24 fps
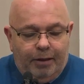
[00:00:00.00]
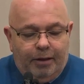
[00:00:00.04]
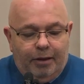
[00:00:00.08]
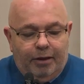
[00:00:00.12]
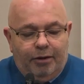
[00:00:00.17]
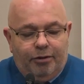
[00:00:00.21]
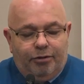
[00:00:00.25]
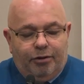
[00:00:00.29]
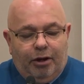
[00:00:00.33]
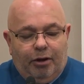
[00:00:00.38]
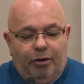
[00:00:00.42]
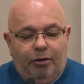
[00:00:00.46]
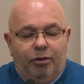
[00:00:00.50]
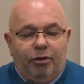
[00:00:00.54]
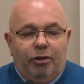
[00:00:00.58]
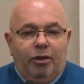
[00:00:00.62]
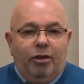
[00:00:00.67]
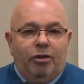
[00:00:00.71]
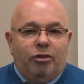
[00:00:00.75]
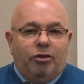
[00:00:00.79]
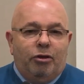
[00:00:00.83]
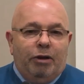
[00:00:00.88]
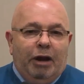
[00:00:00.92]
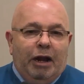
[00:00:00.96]
So
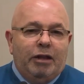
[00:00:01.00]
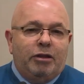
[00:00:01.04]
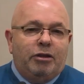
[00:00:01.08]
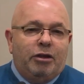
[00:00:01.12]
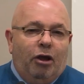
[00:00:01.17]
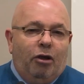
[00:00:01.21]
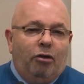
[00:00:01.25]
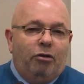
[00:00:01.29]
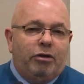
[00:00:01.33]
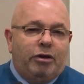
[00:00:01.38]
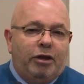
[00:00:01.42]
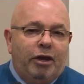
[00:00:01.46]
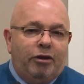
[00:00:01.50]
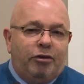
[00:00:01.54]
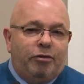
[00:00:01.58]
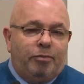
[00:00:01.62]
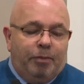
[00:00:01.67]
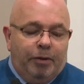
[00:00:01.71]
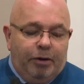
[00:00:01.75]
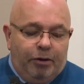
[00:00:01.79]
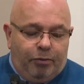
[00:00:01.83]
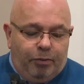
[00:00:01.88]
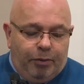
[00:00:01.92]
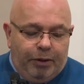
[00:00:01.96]
throughout the Old
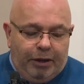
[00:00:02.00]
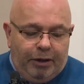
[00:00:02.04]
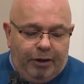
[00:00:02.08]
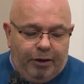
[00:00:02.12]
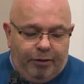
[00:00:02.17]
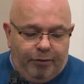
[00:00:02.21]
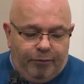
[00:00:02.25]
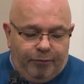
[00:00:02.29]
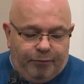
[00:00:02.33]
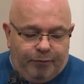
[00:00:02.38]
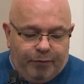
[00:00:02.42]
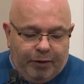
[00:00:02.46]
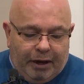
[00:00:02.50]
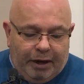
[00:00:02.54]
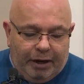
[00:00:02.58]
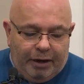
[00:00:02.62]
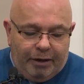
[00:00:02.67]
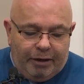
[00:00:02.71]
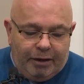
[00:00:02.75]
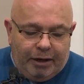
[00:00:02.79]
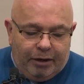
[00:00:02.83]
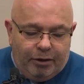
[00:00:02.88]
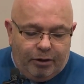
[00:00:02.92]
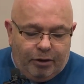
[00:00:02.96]
Testament, we
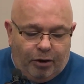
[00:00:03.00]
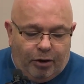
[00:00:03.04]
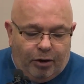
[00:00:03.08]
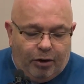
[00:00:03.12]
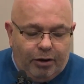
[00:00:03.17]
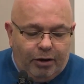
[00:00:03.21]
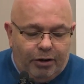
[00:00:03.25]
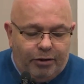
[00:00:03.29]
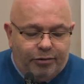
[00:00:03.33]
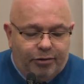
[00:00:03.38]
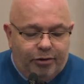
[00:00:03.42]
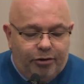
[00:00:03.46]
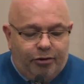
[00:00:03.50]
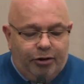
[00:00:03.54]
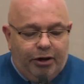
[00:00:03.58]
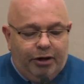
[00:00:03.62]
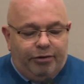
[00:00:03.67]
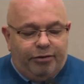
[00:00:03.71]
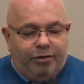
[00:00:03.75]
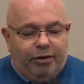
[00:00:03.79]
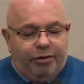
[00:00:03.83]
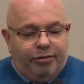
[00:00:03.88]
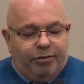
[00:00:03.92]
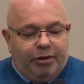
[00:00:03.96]
find that God is
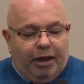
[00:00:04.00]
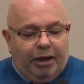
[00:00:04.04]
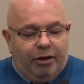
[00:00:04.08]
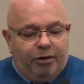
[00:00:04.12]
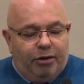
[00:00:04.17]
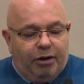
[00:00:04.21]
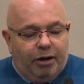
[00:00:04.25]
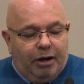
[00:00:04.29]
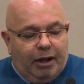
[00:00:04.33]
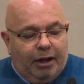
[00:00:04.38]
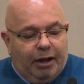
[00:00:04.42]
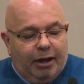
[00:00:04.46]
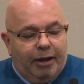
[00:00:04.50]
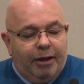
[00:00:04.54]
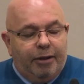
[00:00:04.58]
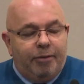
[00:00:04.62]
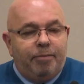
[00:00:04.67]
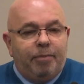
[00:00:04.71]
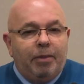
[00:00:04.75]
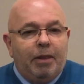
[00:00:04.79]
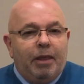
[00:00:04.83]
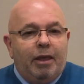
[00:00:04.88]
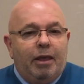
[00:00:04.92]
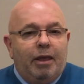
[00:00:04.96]
addressed as Adonai,
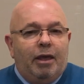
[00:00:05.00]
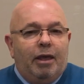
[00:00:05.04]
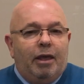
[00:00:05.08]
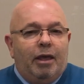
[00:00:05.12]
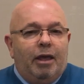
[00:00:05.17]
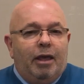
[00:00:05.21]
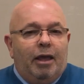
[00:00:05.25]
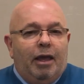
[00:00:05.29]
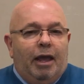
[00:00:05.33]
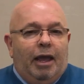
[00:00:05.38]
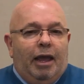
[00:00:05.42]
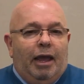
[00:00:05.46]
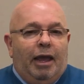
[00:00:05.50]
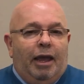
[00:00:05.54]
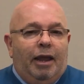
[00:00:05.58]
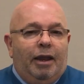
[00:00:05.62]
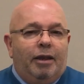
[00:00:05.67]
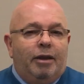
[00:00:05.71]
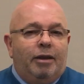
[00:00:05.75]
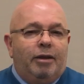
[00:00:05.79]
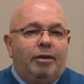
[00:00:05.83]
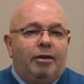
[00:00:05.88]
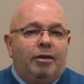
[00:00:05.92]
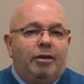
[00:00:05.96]

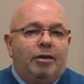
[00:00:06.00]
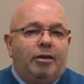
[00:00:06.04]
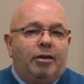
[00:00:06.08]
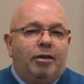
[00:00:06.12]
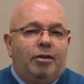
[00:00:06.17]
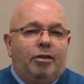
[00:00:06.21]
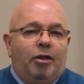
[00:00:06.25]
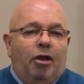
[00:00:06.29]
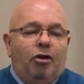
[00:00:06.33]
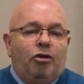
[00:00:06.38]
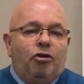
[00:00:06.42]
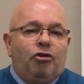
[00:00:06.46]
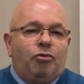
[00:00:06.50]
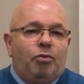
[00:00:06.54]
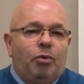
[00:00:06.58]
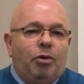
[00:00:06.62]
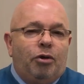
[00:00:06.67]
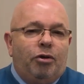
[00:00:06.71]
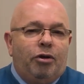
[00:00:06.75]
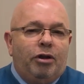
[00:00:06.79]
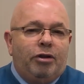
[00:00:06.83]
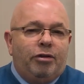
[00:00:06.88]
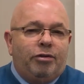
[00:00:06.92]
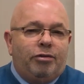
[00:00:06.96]
and those
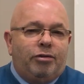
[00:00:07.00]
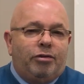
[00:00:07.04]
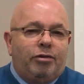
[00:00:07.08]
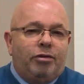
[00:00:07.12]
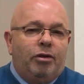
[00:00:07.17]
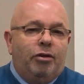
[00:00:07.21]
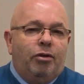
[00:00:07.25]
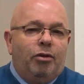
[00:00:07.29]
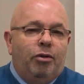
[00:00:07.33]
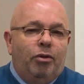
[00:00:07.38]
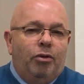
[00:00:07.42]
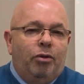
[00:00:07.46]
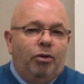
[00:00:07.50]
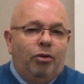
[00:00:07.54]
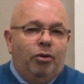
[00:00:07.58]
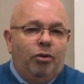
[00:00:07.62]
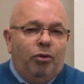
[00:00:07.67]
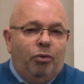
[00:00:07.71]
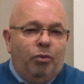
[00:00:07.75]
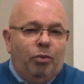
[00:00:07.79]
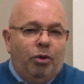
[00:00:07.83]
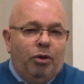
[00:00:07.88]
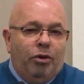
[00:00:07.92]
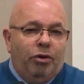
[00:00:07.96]
were his,
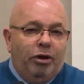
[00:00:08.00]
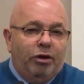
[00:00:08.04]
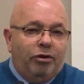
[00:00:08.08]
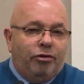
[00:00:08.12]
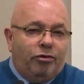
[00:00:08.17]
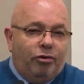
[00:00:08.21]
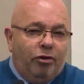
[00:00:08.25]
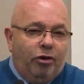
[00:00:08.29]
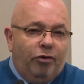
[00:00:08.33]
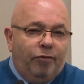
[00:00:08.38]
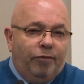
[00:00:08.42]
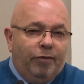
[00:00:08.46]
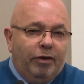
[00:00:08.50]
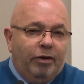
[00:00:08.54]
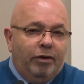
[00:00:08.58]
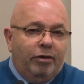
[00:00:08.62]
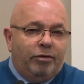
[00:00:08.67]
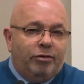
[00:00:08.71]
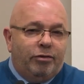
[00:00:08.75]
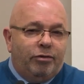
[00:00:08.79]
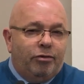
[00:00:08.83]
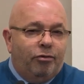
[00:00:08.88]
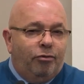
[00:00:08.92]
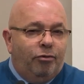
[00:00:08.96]
who were his
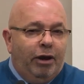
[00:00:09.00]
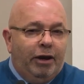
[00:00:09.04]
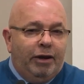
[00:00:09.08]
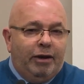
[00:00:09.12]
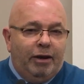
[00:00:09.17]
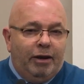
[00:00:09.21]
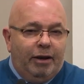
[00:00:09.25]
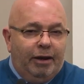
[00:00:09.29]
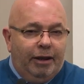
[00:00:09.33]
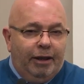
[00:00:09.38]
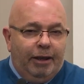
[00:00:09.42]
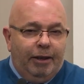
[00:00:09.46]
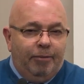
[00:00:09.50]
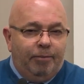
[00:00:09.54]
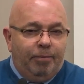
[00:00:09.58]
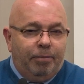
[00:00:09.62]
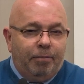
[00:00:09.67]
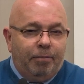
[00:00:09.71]
servants readily